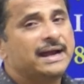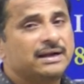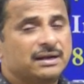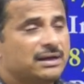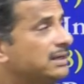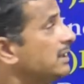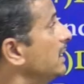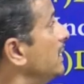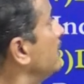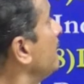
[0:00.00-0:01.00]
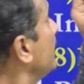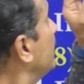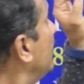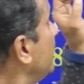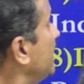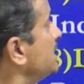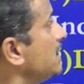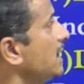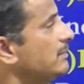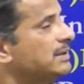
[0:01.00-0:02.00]
and here
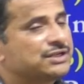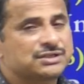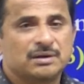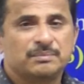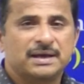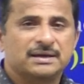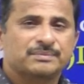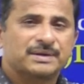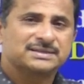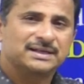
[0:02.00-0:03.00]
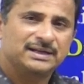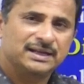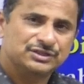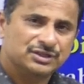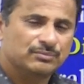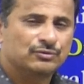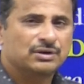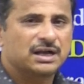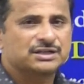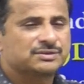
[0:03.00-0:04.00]
Dachigam National Park present in
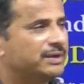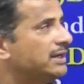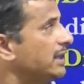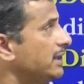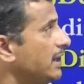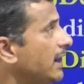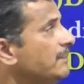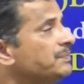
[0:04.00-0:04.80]
Jammu Kashmir area.